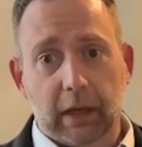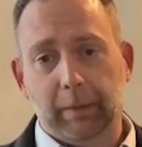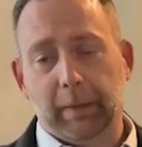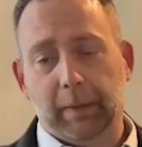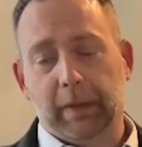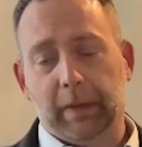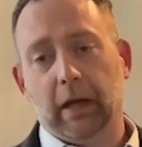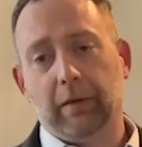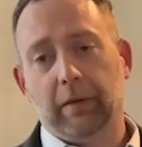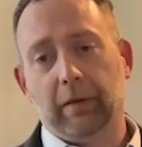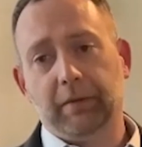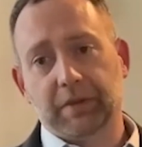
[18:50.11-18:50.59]
I
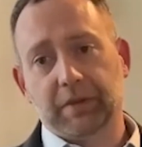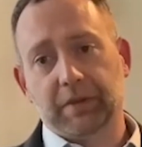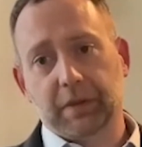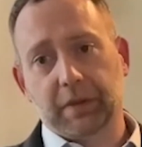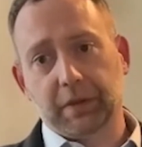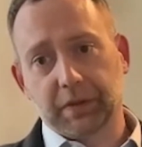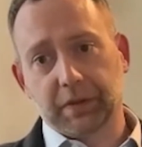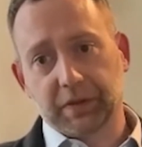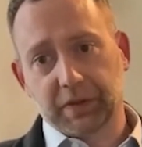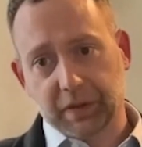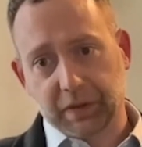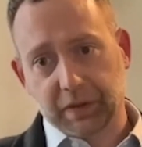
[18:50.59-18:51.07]
mean,
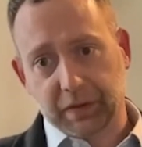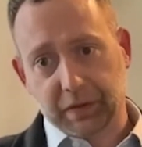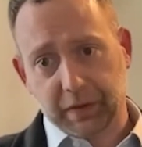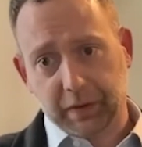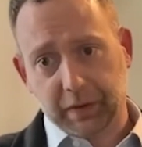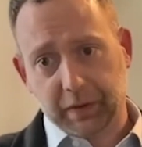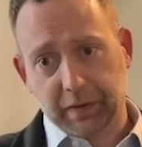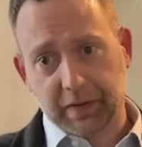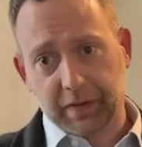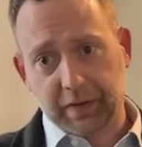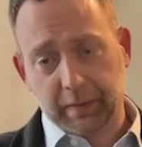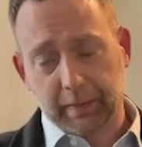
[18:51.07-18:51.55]
obviously there's
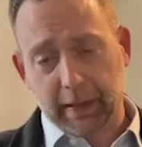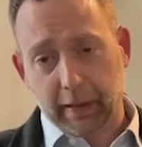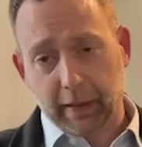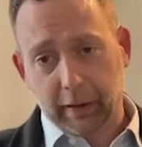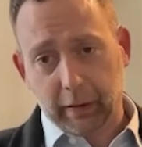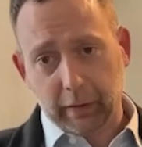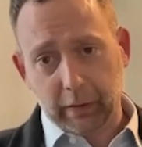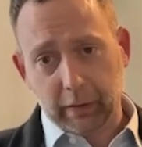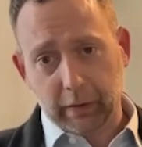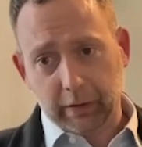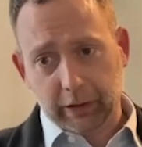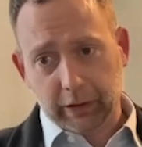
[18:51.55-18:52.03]
concerns
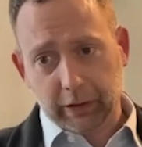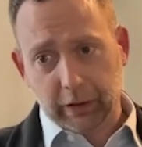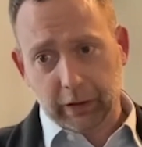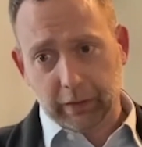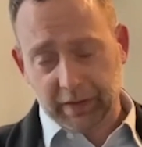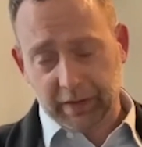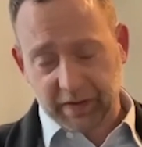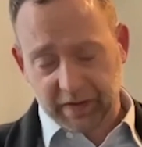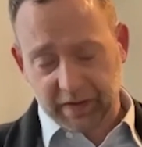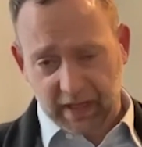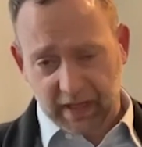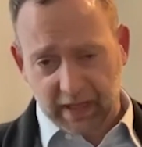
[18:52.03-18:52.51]
about,
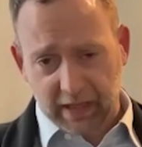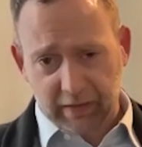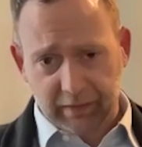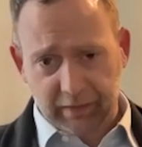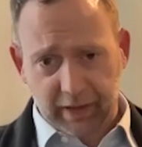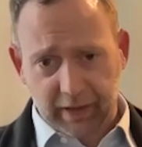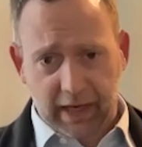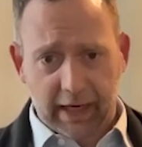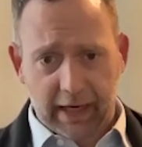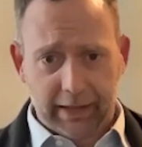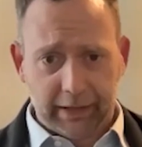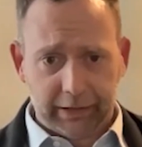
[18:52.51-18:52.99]
the state
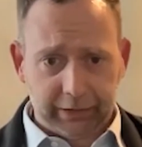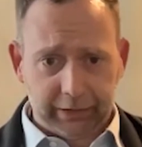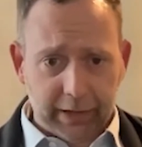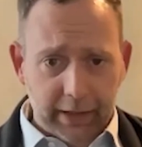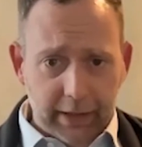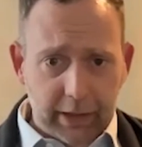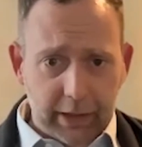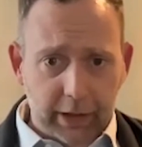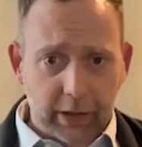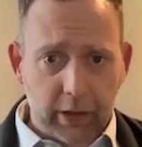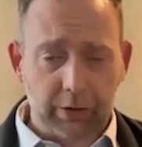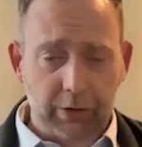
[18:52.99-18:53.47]
of the
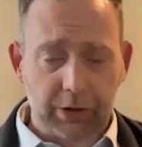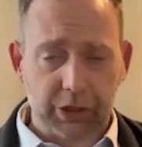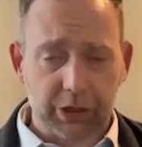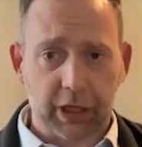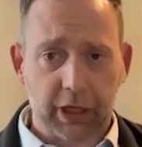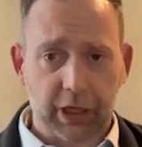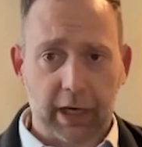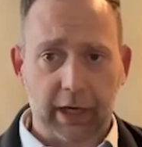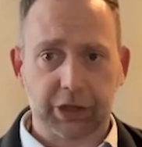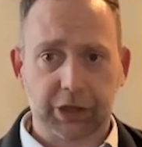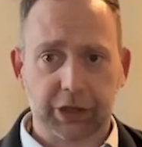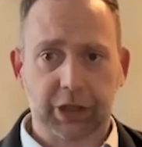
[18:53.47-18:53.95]
ILA
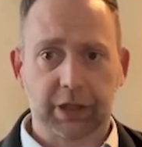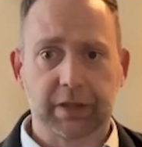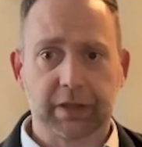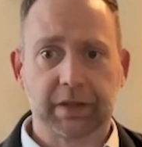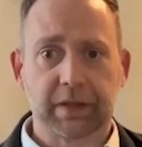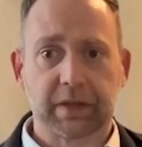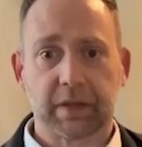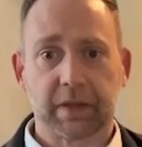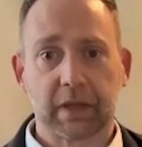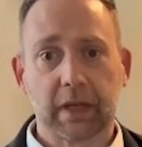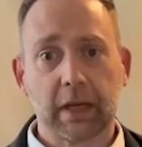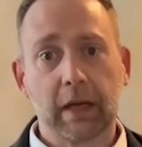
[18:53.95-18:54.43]

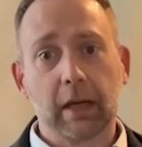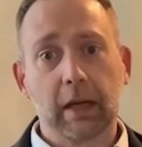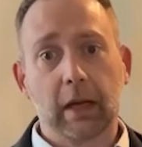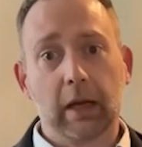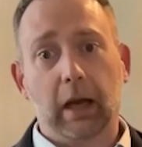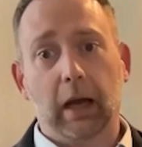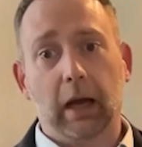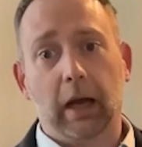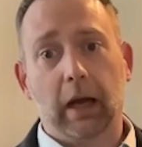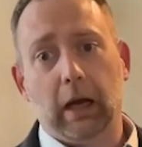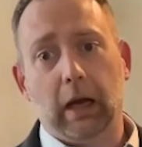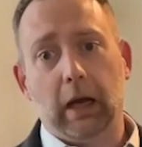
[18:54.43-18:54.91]
negotiations,
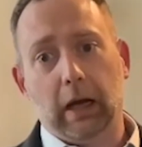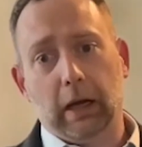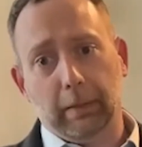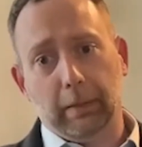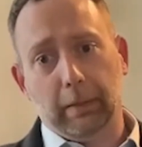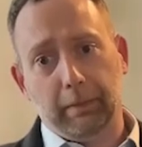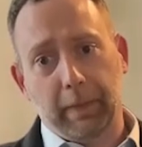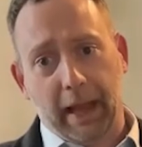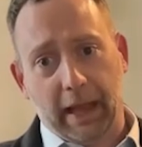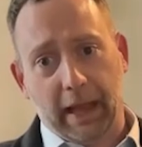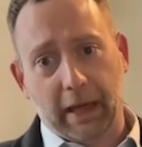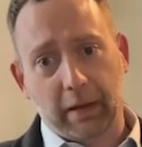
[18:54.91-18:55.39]

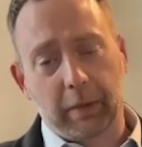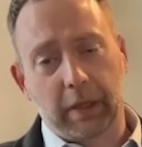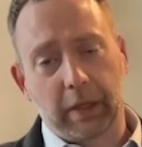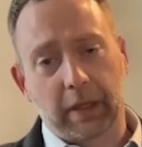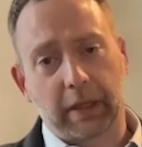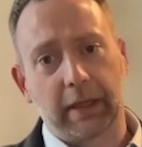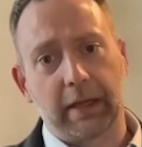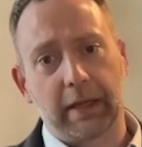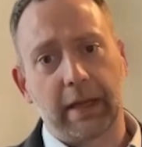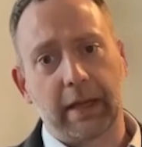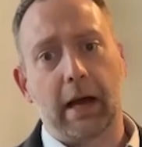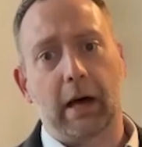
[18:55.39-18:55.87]

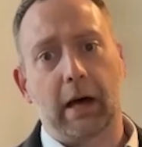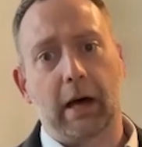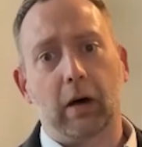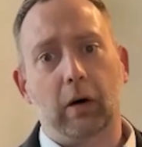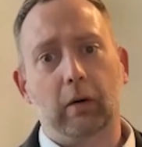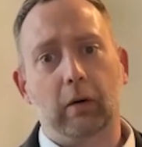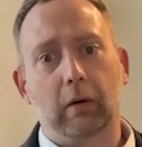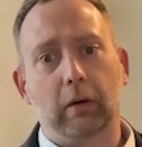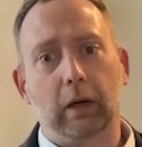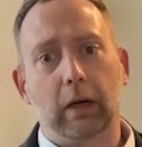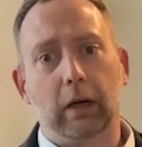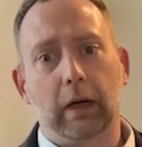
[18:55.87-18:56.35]
Panama
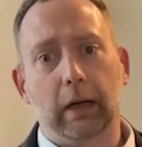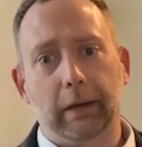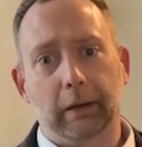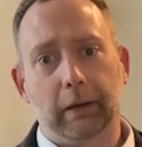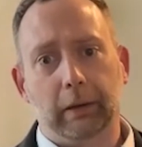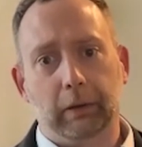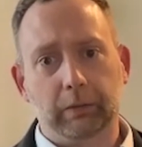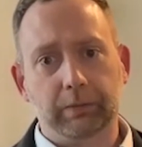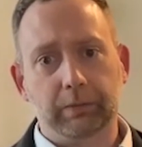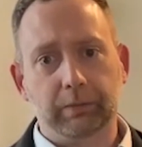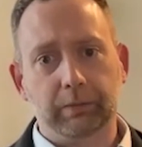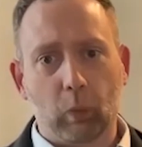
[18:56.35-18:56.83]

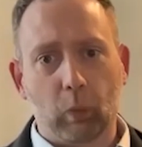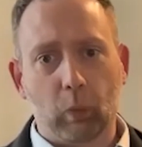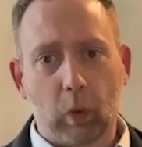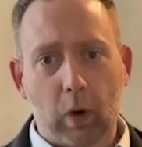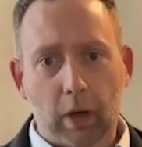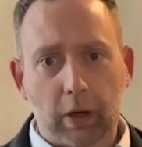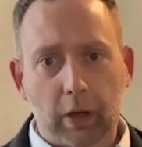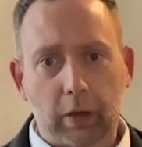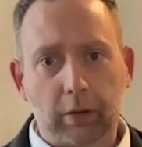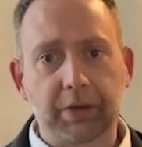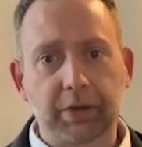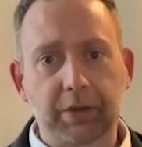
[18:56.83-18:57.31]
Canal,
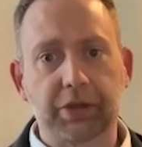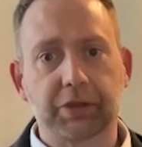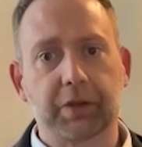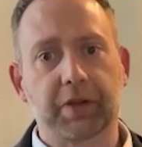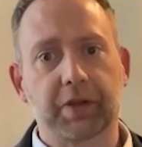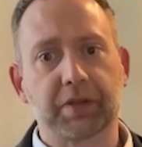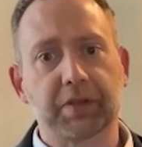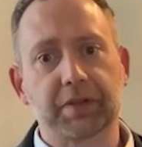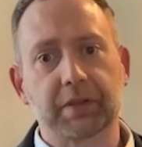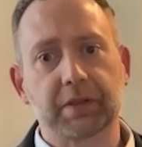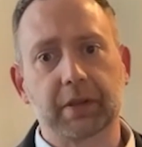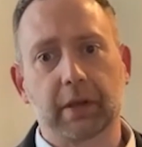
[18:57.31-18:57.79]
water
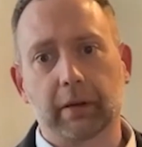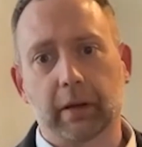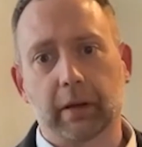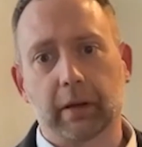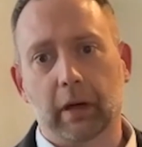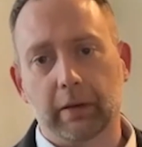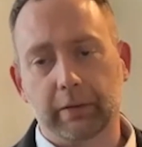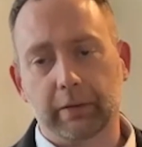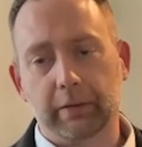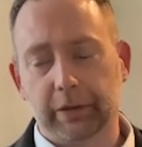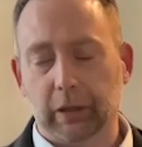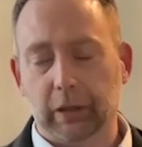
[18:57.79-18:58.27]
restrictions,
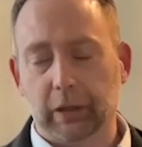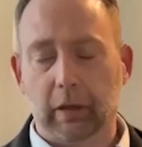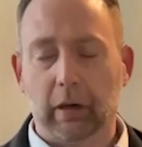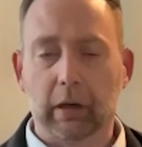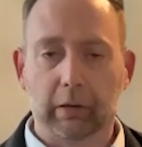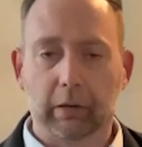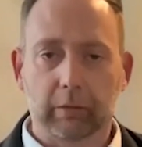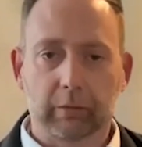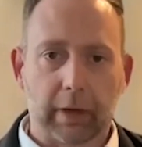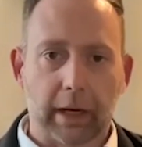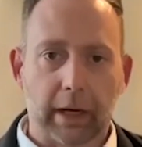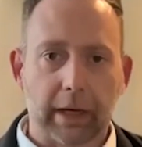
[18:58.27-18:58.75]

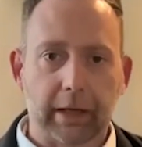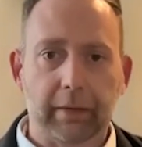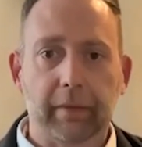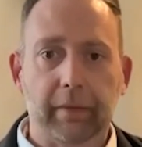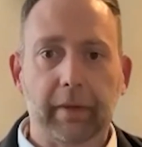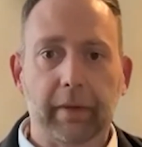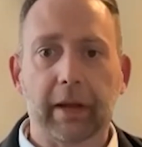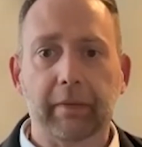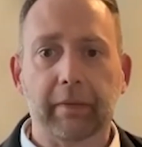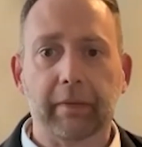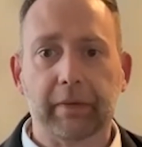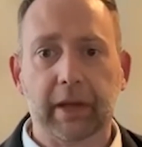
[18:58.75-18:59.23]

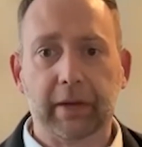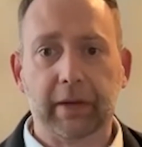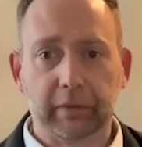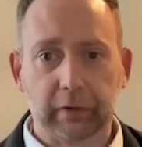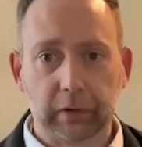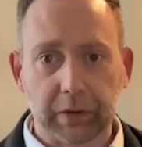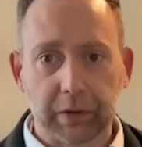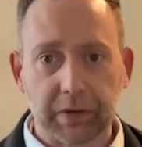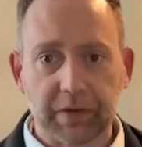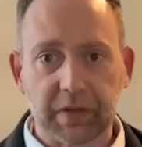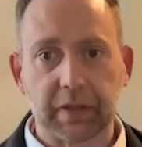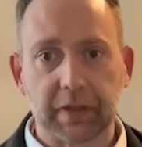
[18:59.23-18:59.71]
granted
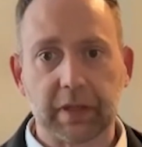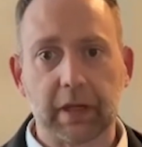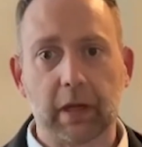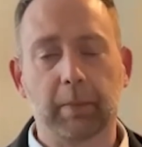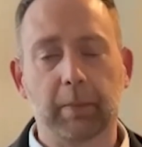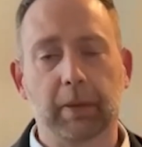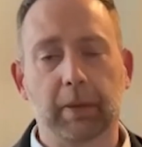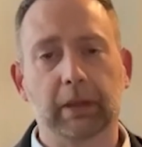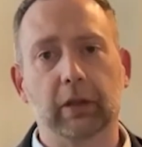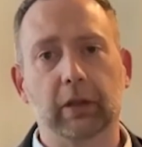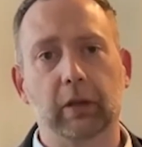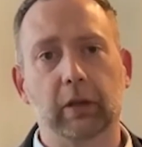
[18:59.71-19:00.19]
they've loosened
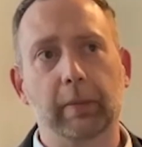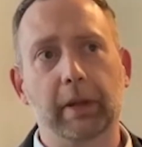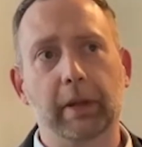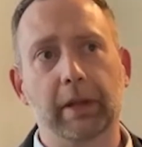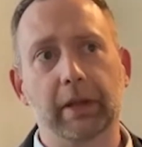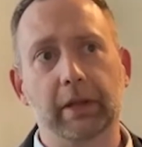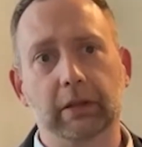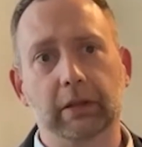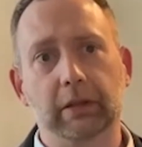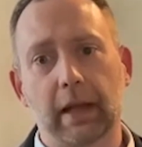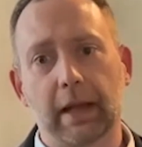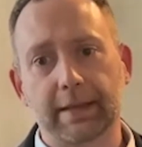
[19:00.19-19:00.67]
up a little
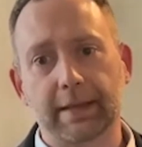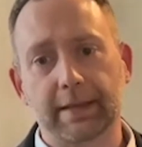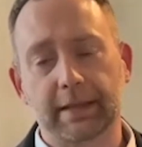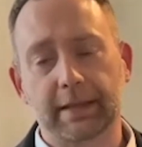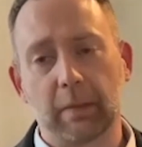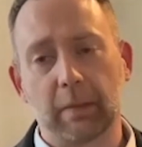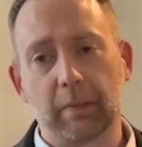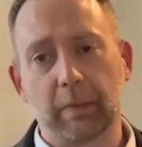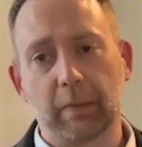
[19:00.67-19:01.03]
bit in the last